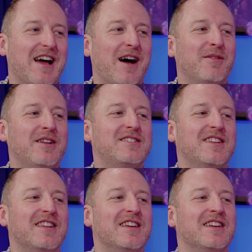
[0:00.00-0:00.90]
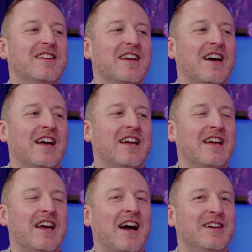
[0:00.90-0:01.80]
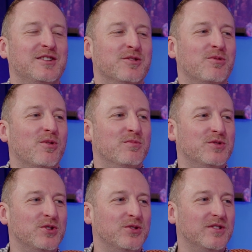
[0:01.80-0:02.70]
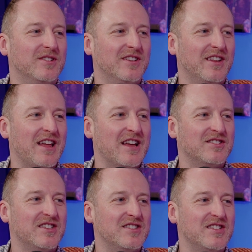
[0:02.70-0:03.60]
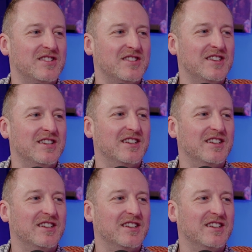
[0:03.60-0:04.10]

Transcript: I went to the Ideal Home Show at the SCCC.